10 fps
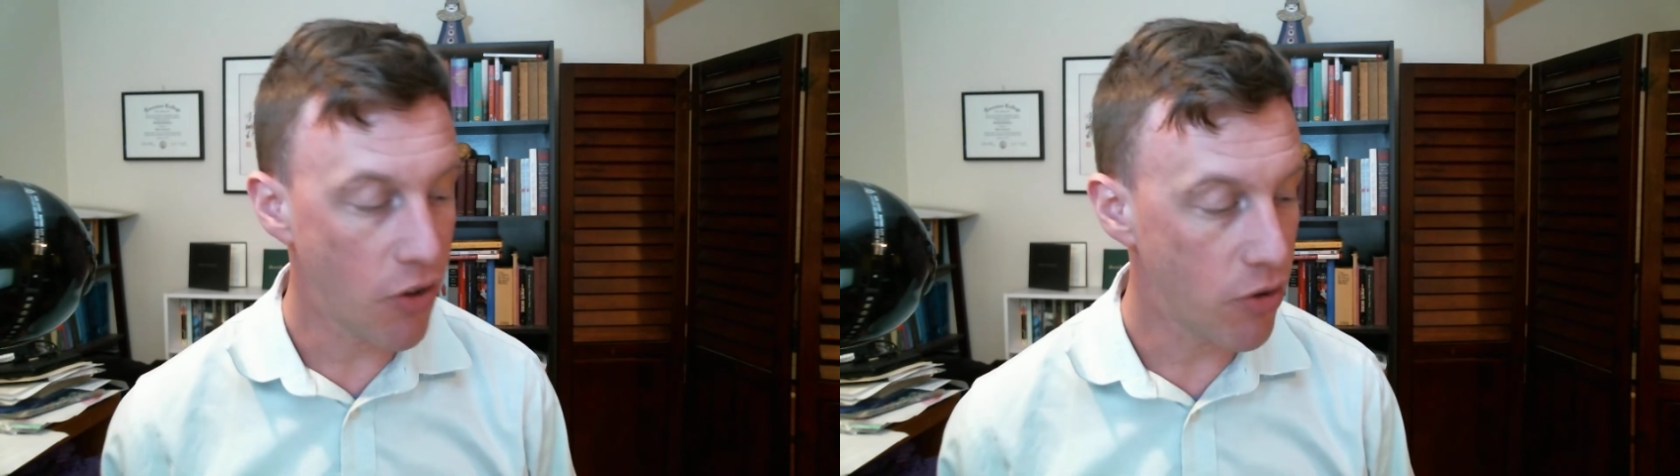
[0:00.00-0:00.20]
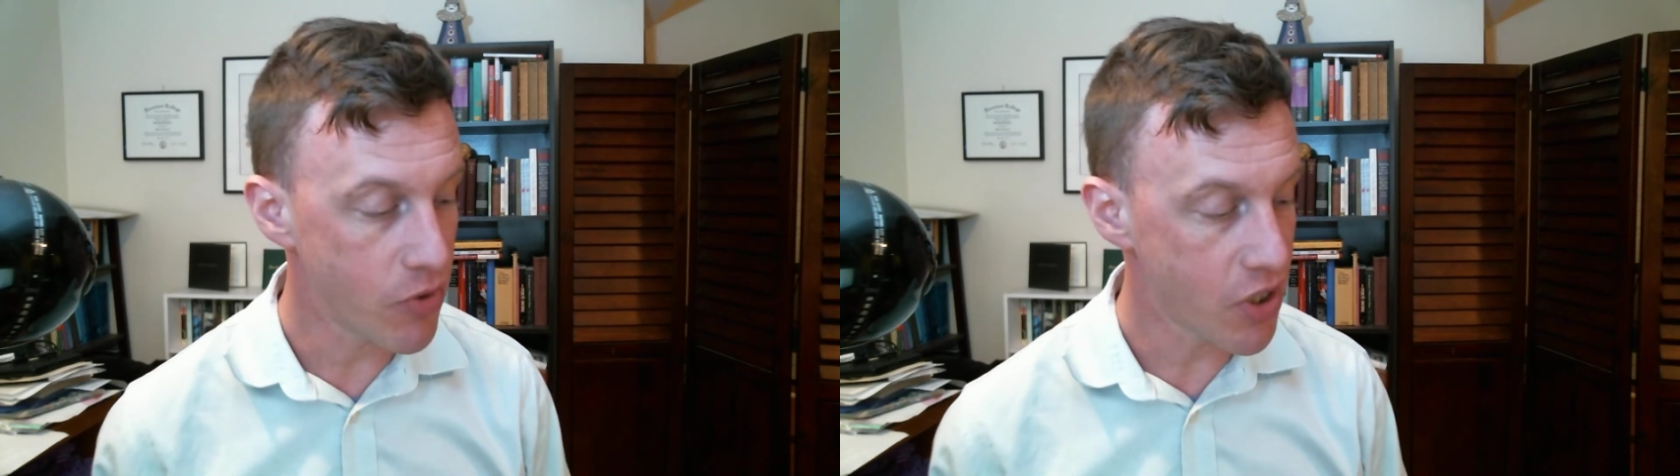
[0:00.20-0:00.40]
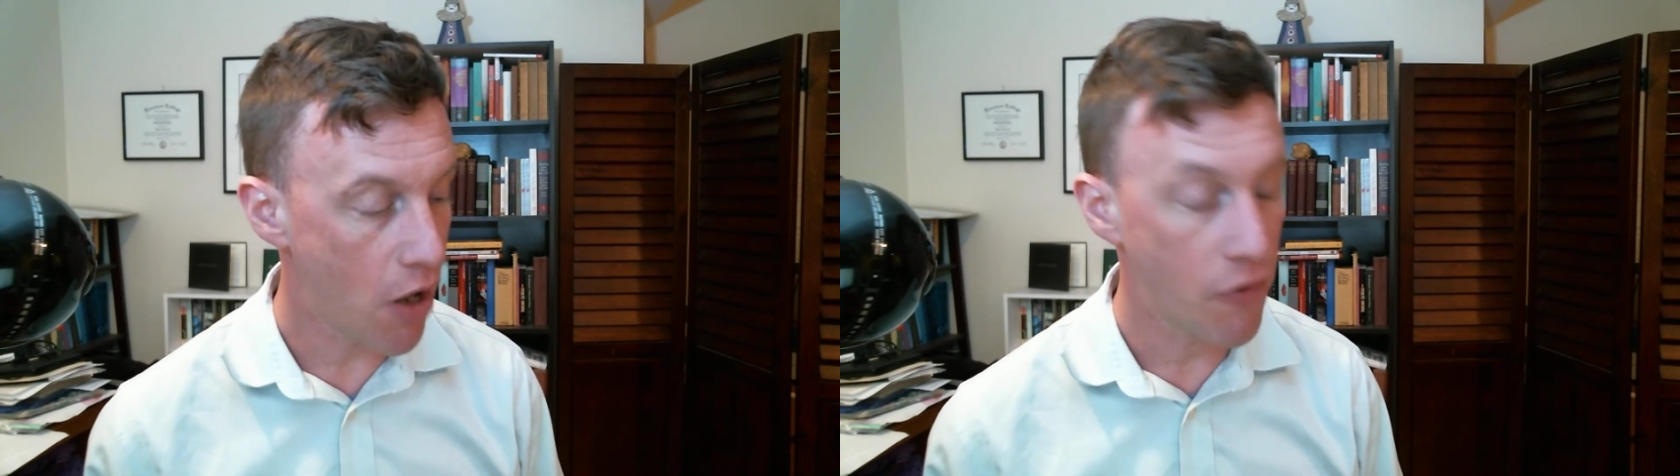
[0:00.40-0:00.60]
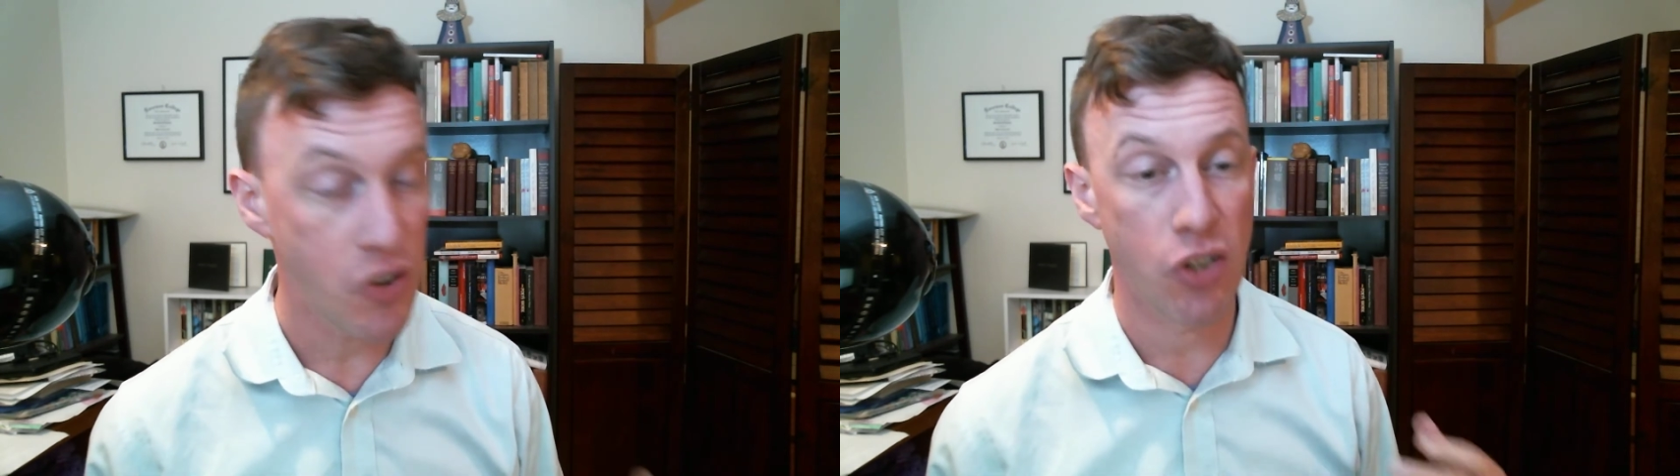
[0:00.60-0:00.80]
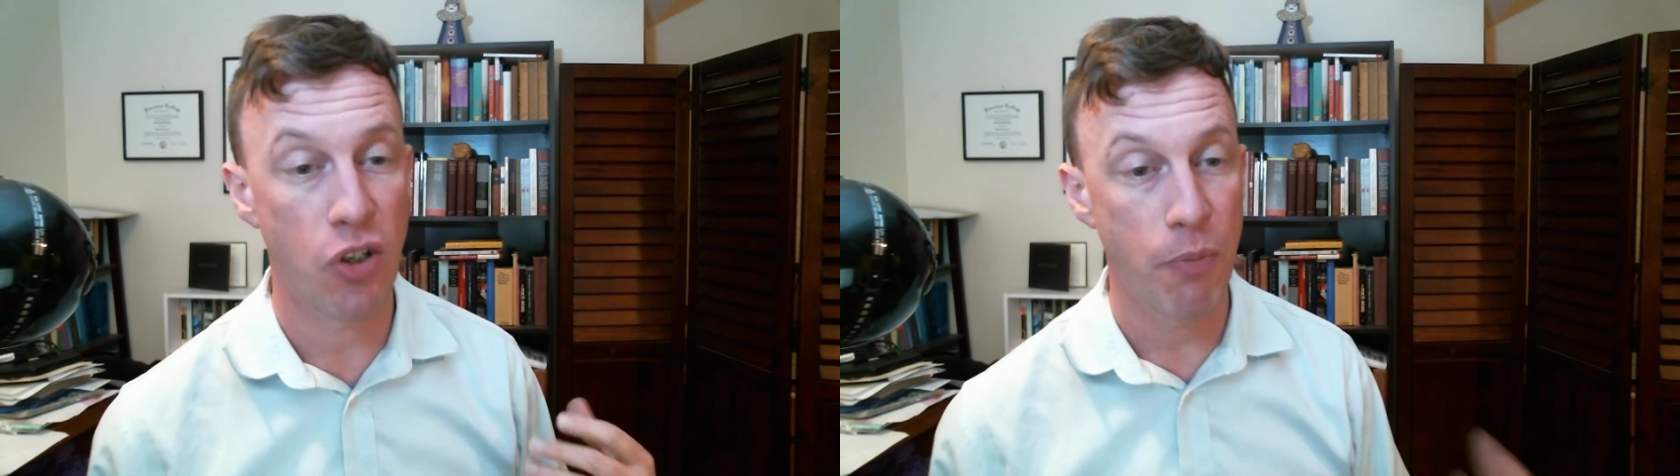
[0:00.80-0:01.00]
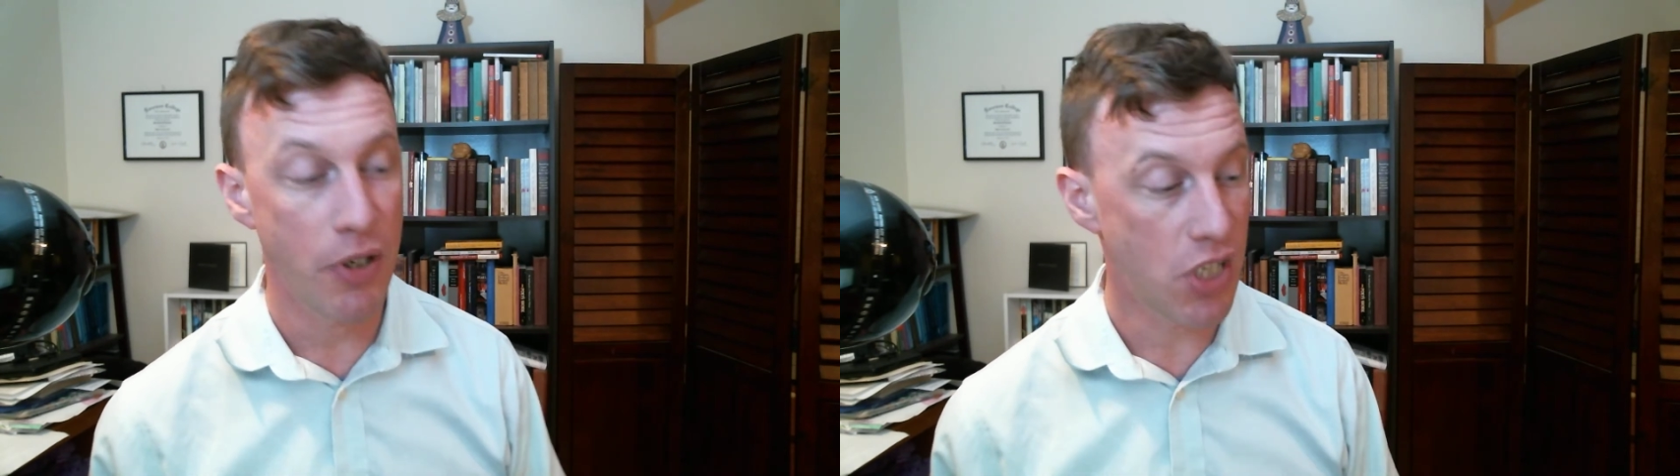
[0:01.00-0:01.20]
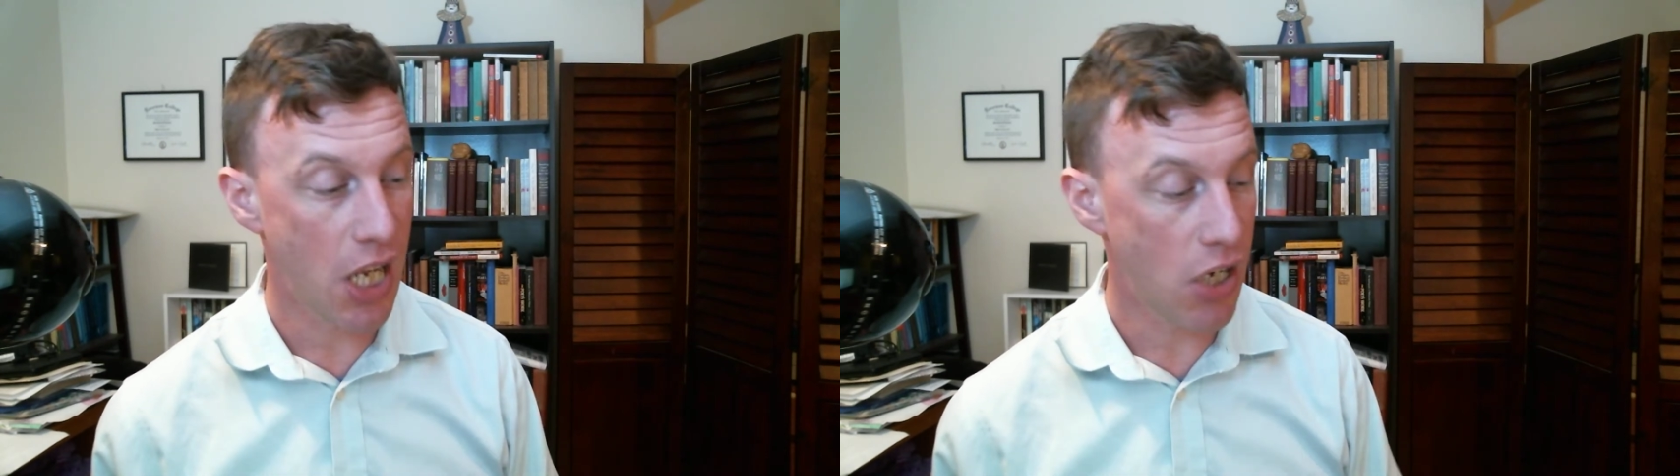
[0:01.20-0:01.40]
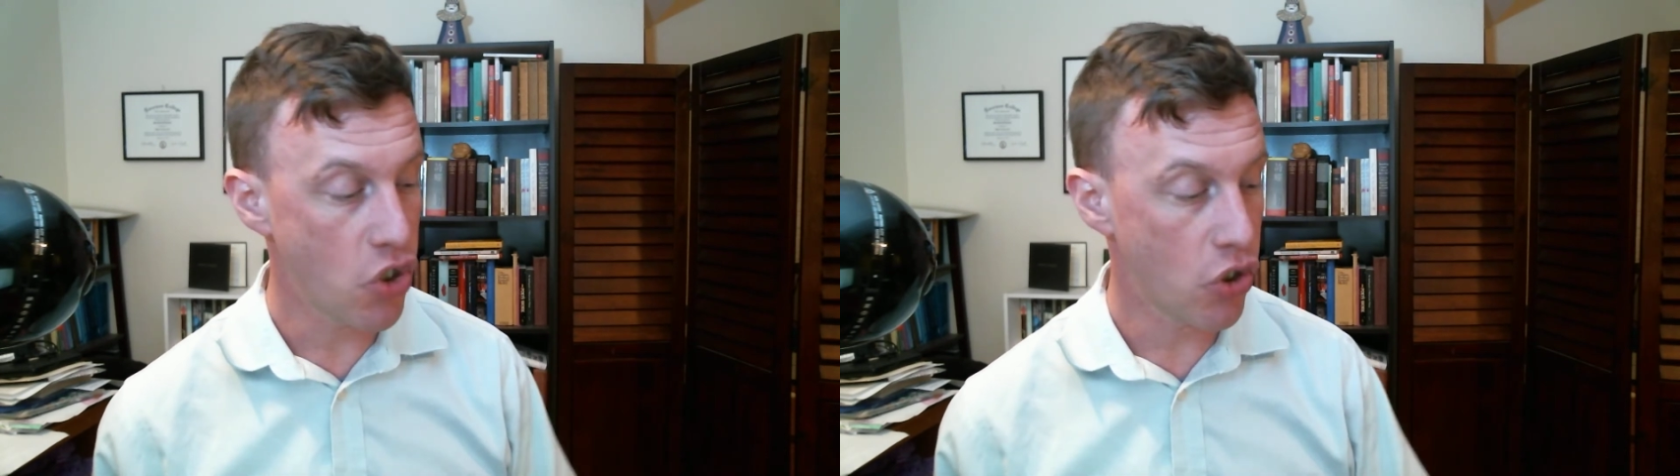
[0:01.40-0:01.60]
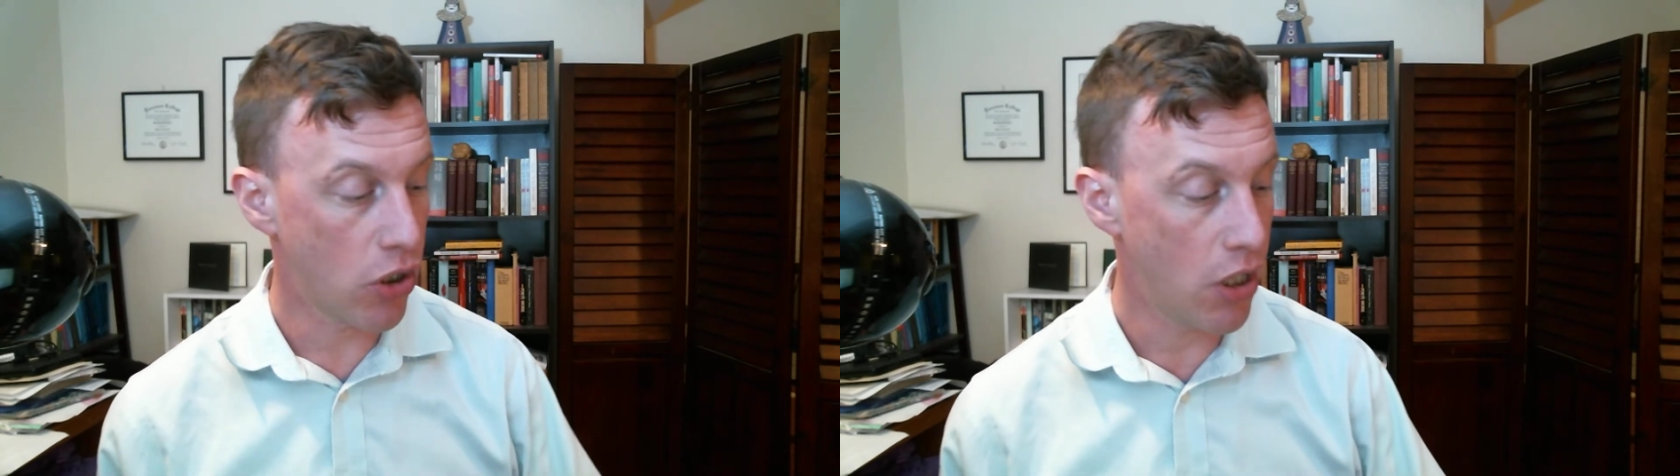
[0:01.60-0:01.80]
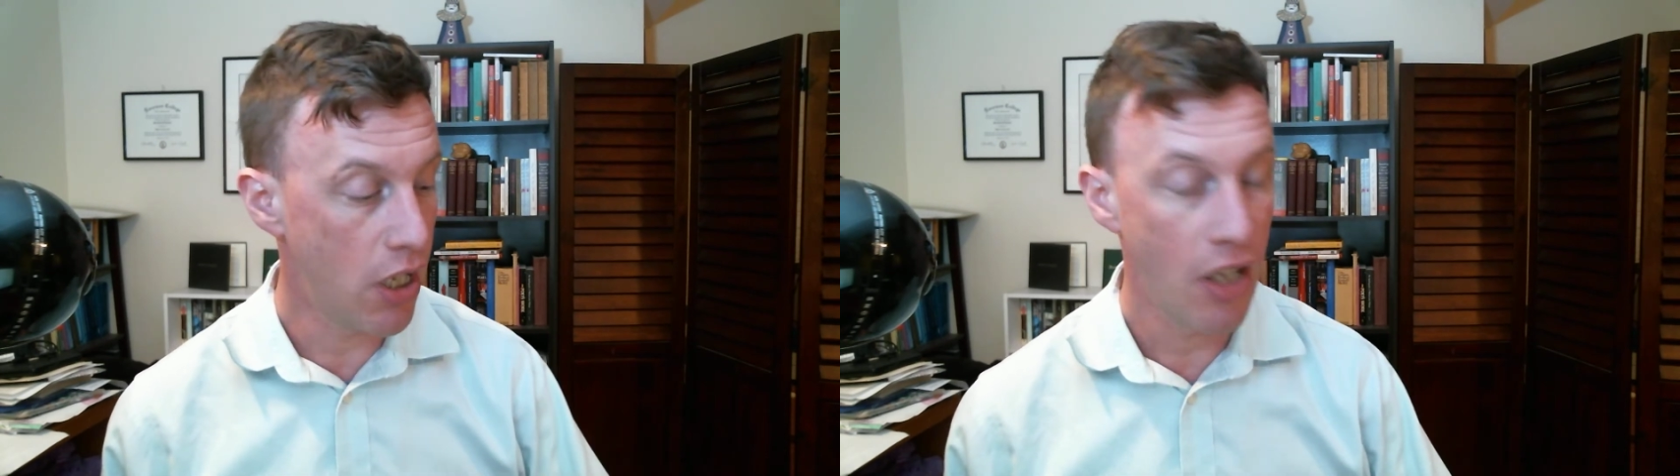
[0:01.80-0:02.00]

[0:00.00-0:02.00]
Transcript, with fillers: themselves and their potential.